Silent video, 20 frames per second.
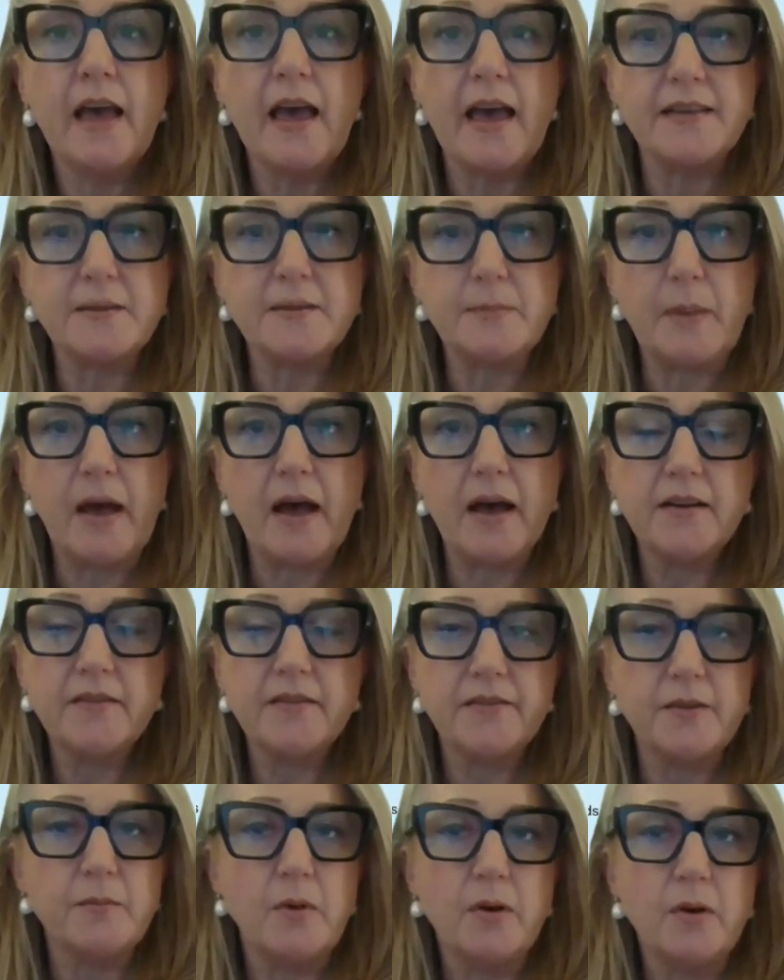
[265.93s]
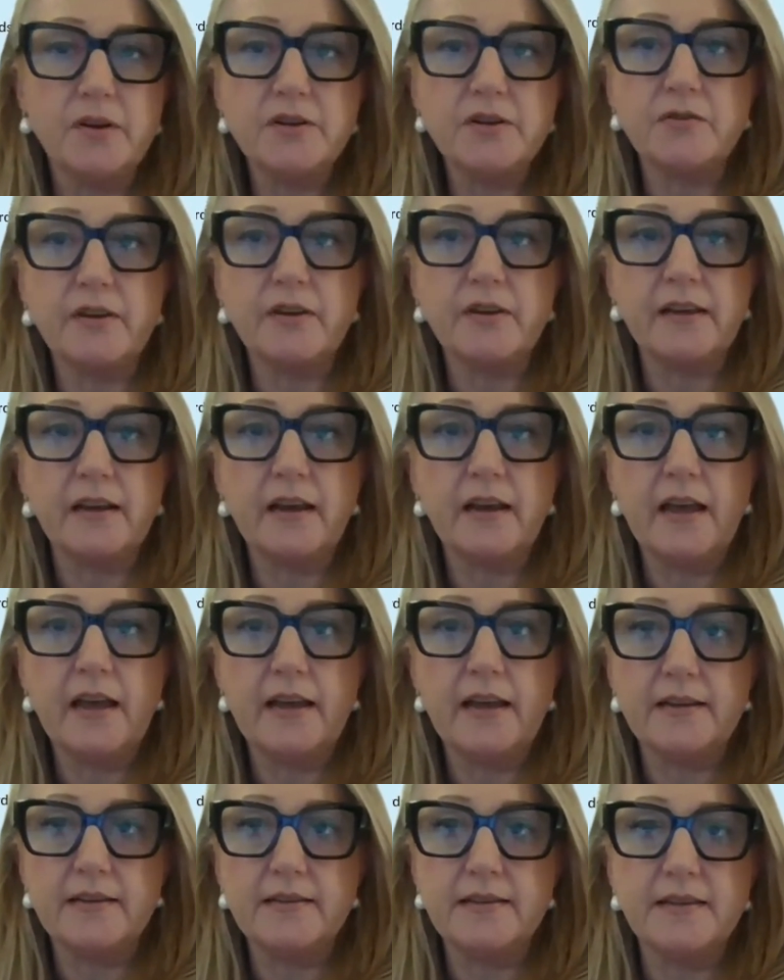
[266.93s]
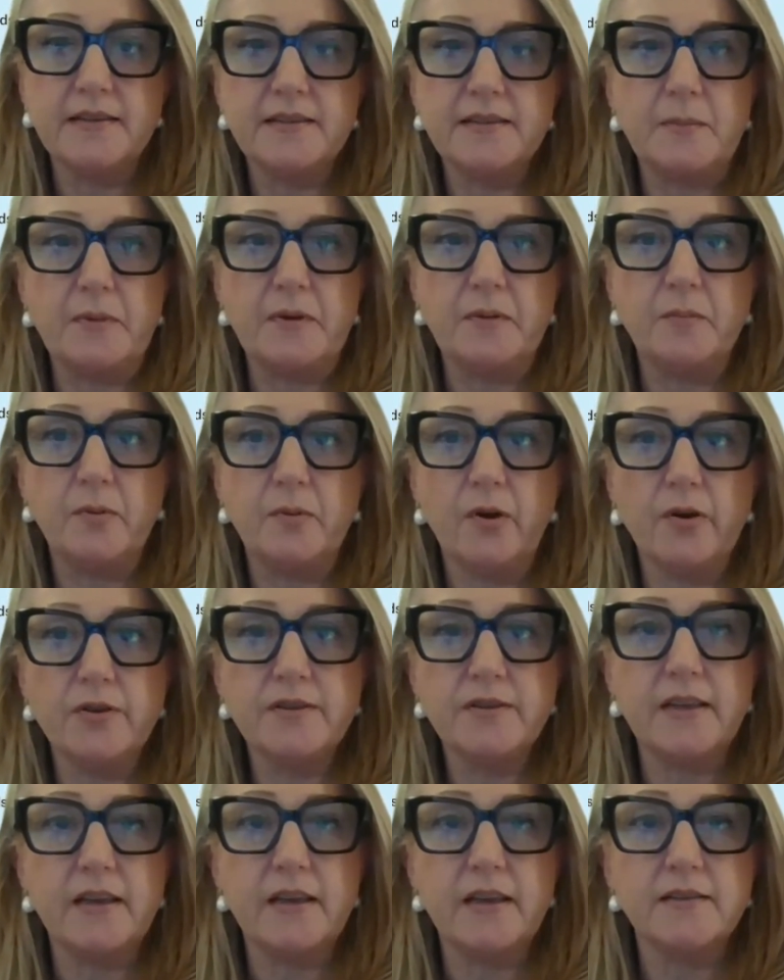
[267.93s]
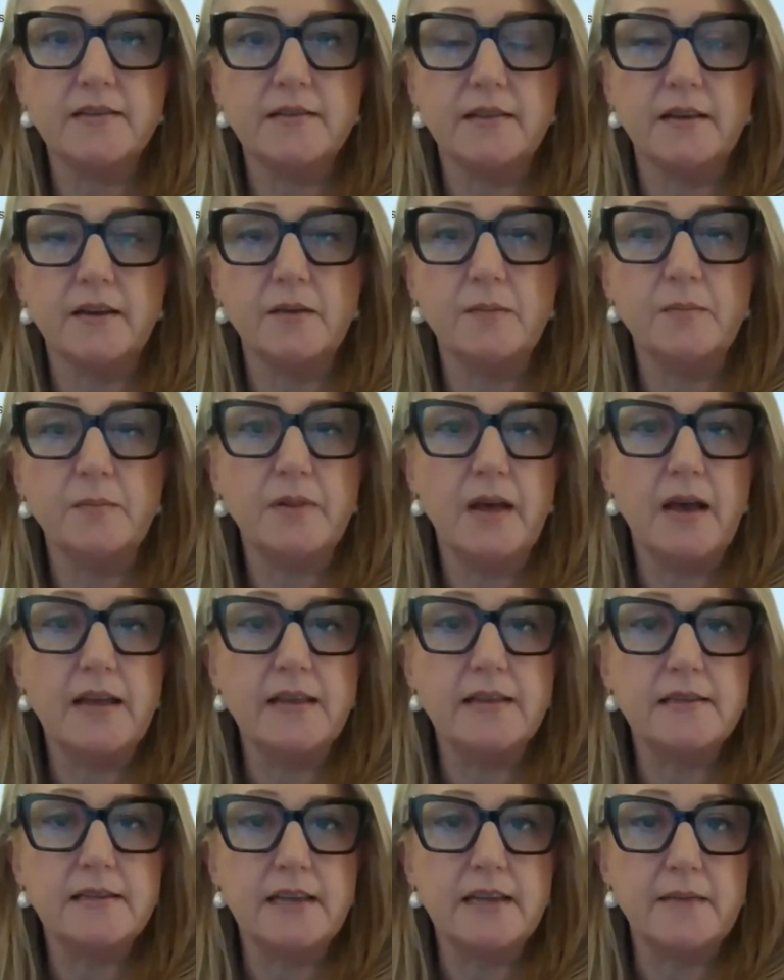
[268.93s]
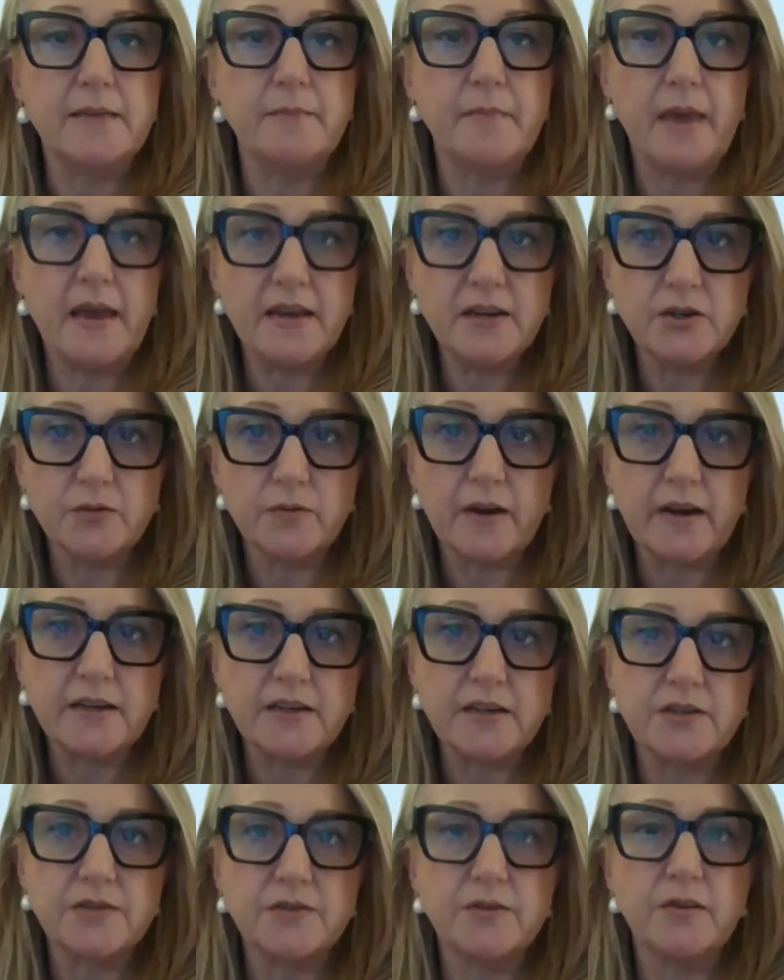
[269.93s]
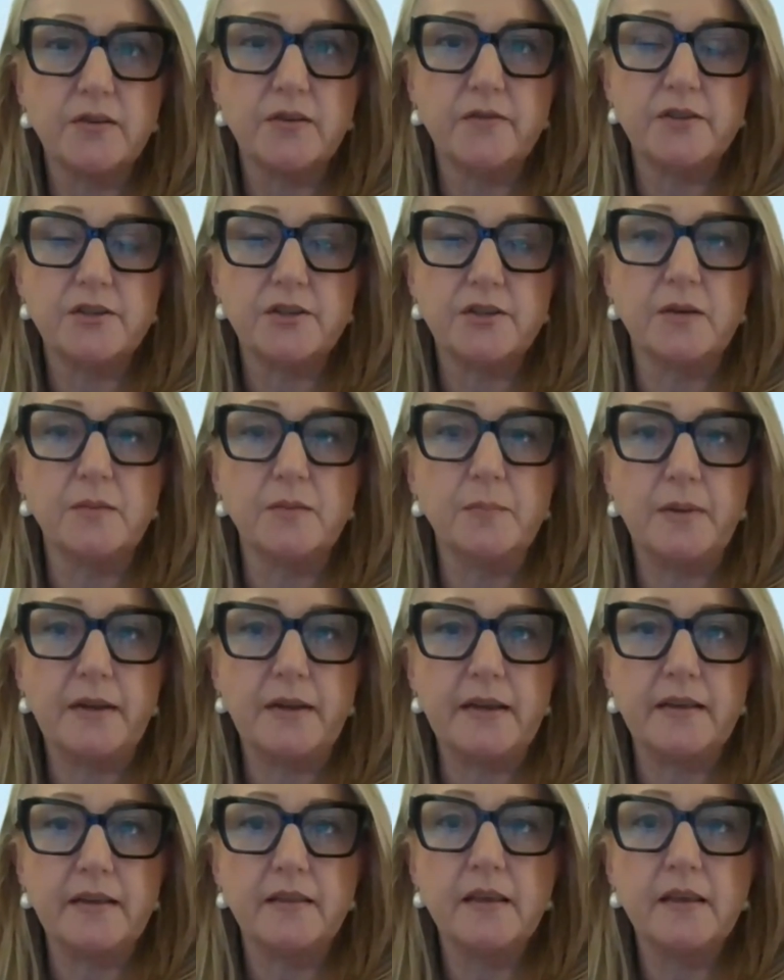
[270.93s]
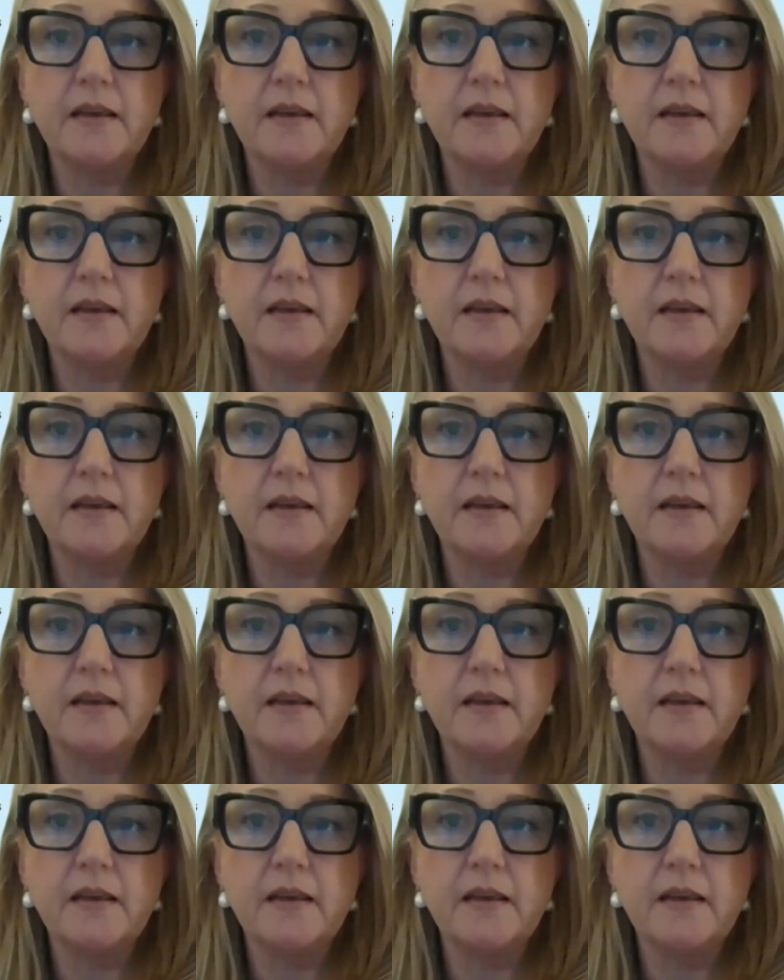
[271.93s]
As part of the monitoring and assessment process, the compliance team may direct a service to complete